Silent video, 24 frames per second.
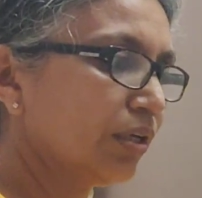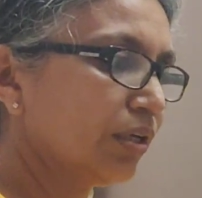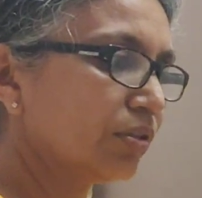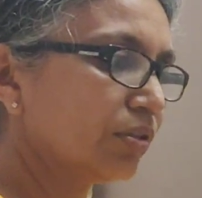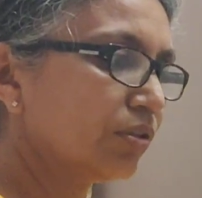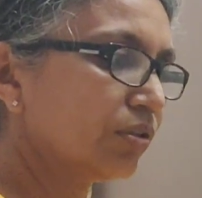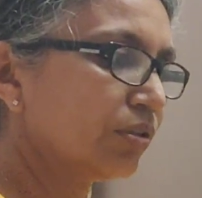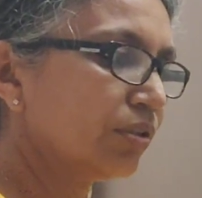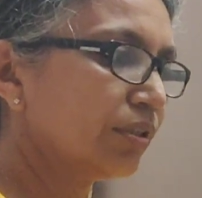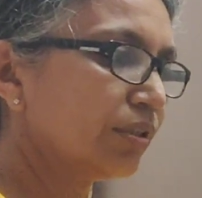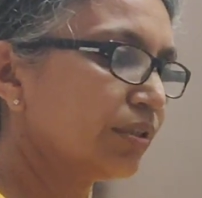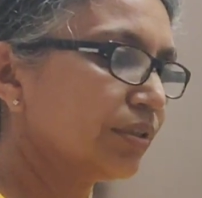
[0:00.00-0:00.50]

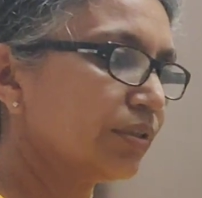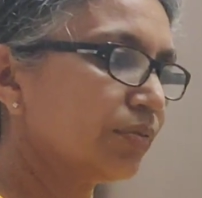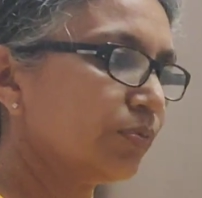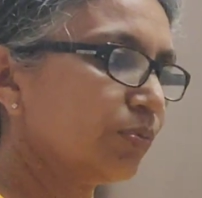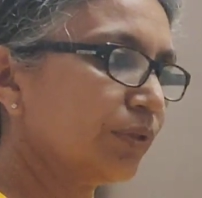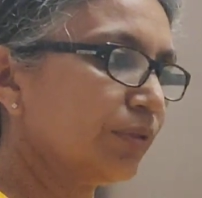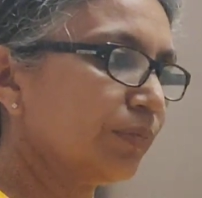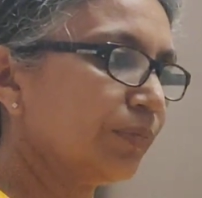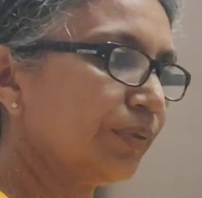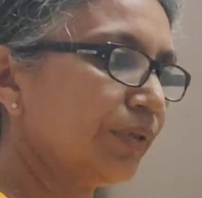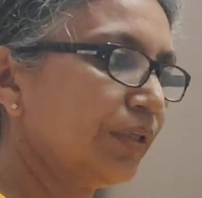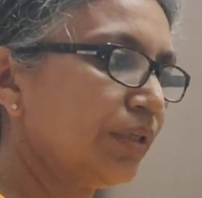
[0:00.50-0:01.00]
So this
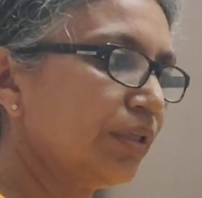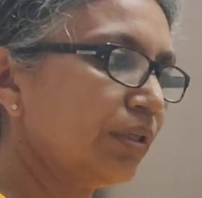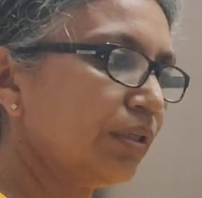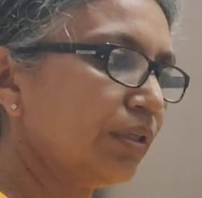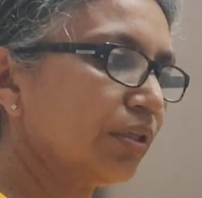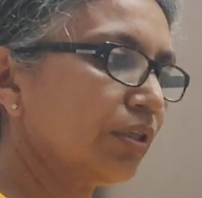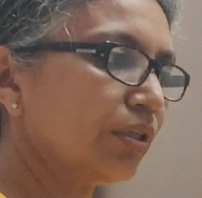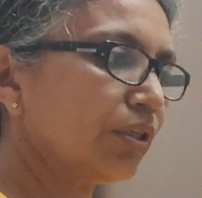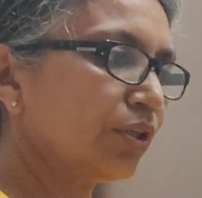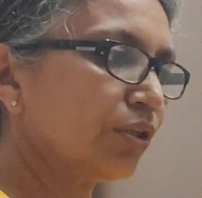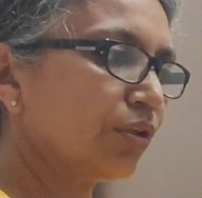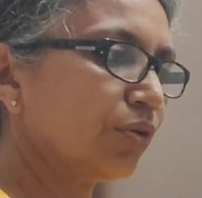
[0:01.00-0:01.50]
will be
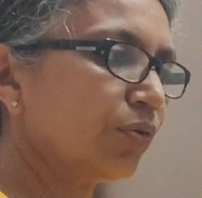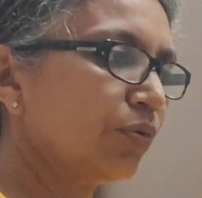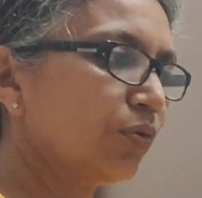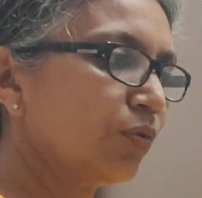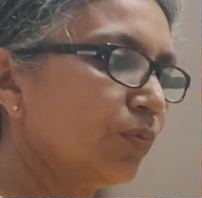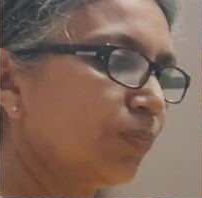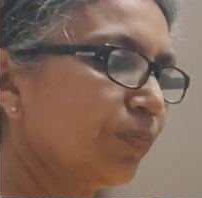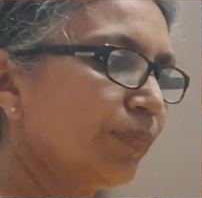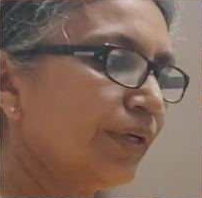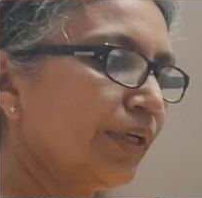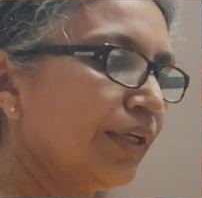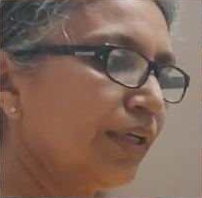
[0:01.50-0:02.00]

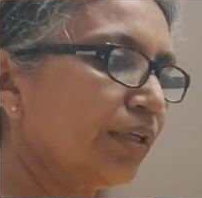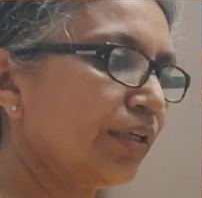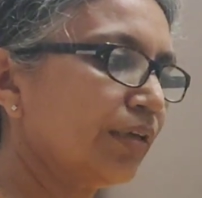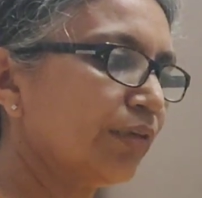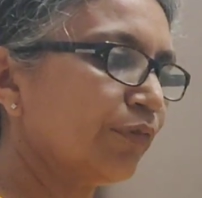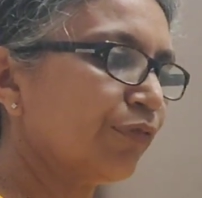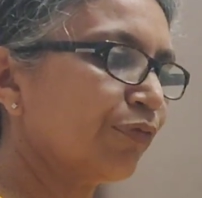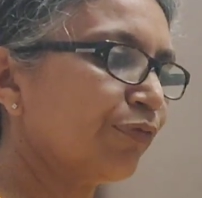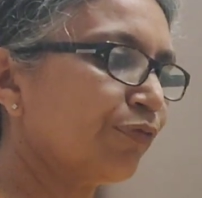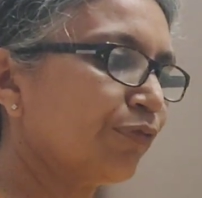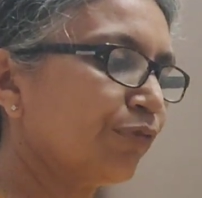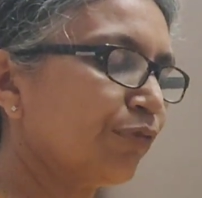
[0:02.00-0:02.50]
Q by
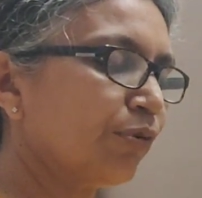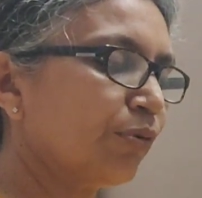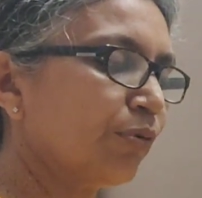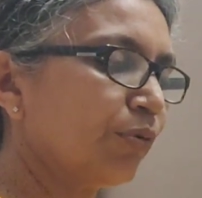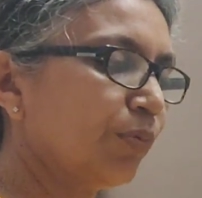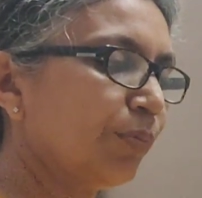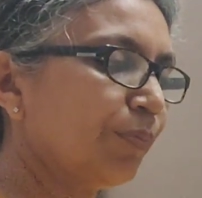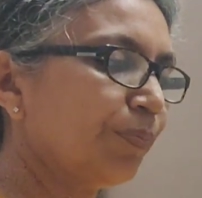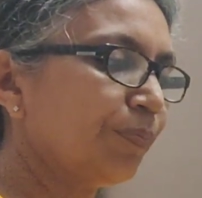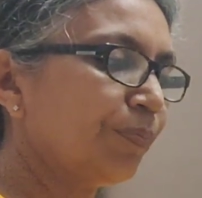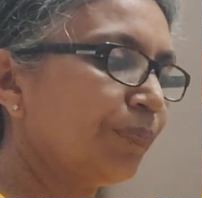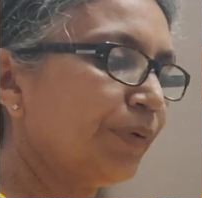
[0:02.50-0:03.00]

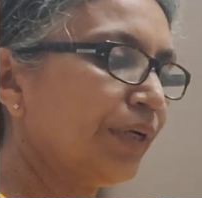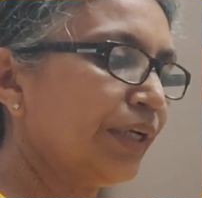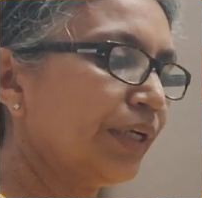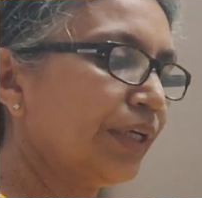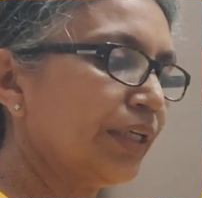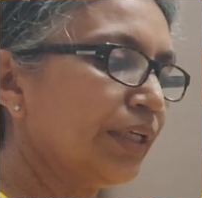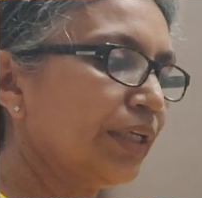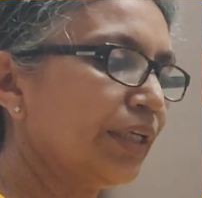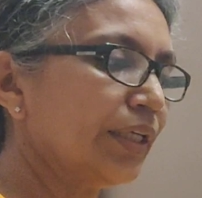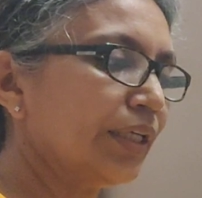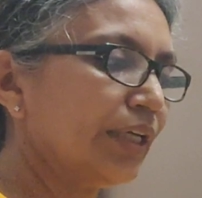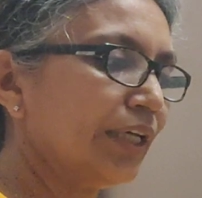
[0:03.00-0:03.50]
4
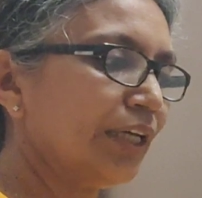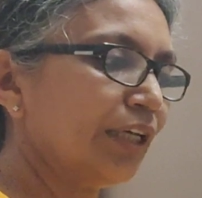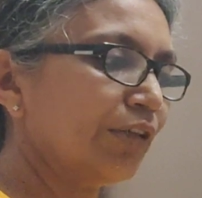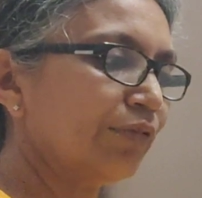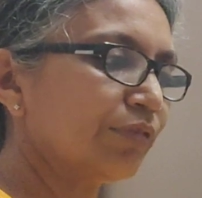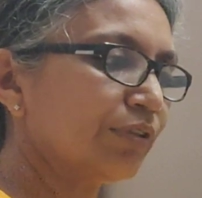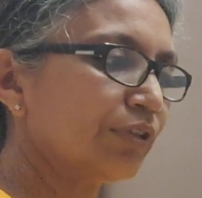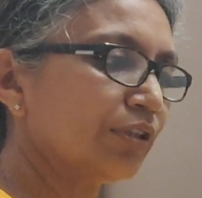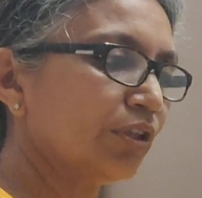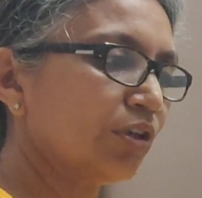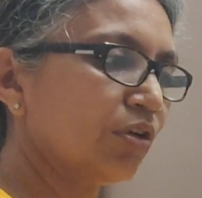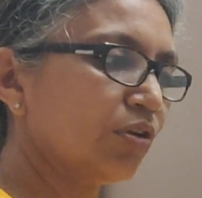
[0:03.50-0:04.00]
pi
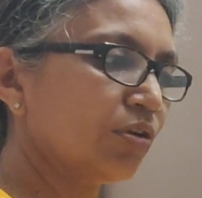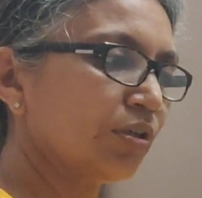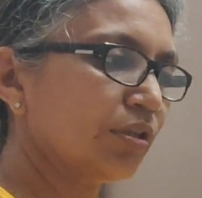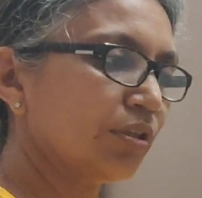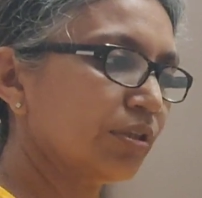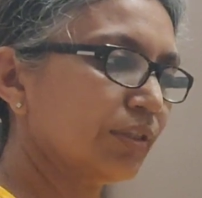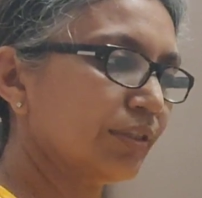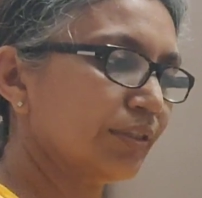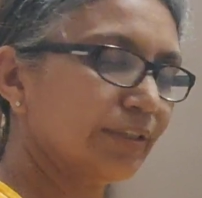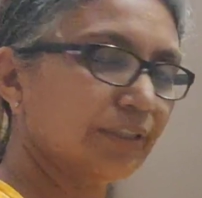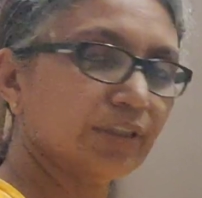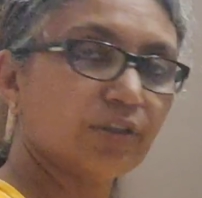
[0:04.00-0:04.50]

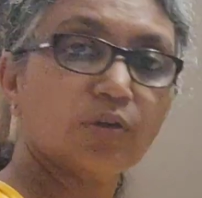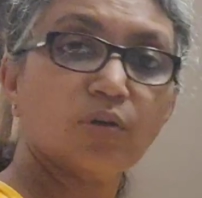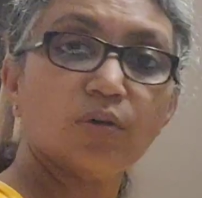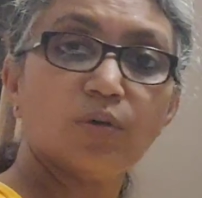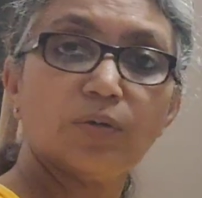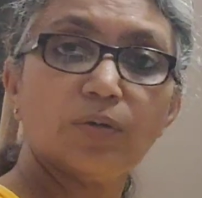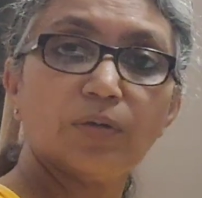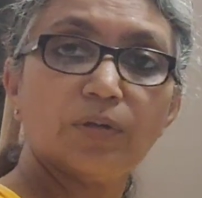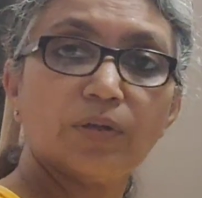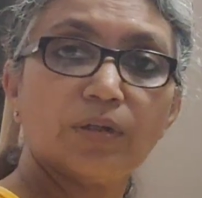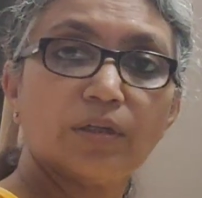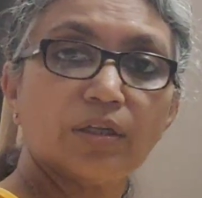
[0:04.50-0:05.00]
epsilon
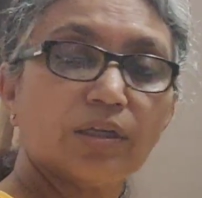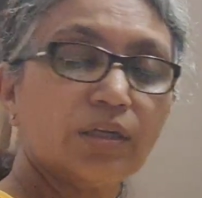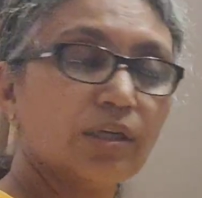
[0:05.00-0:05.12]
0.